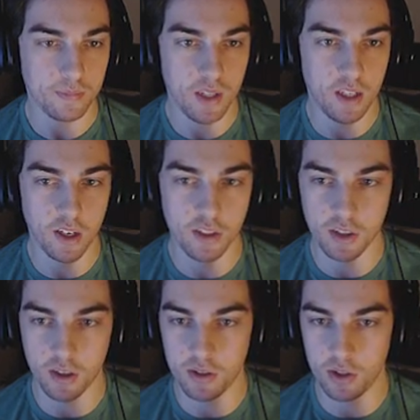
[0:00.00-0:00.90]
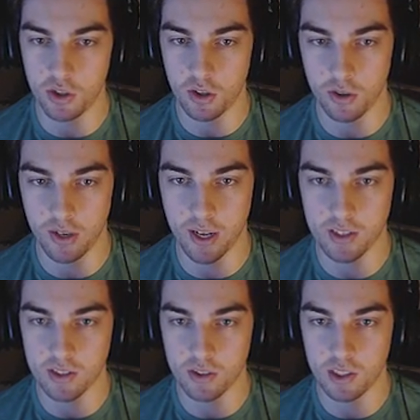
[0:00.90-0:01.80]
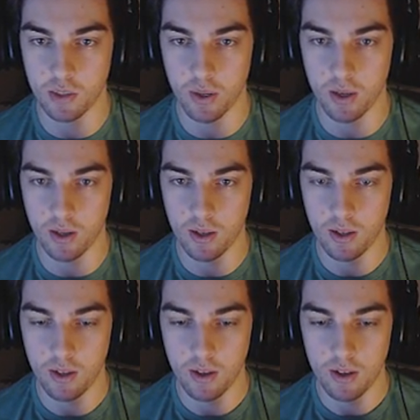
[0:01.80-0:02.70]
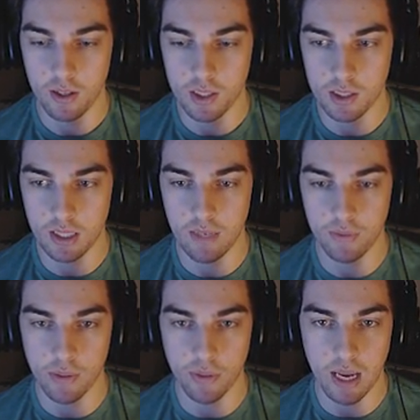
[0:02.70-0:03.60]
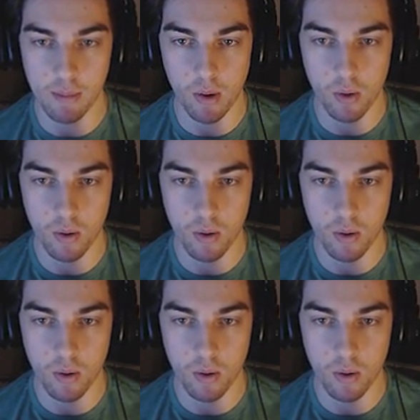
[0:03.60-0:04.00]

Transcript: I'm going to start using the shotgun next, just to uh, even out the ammo.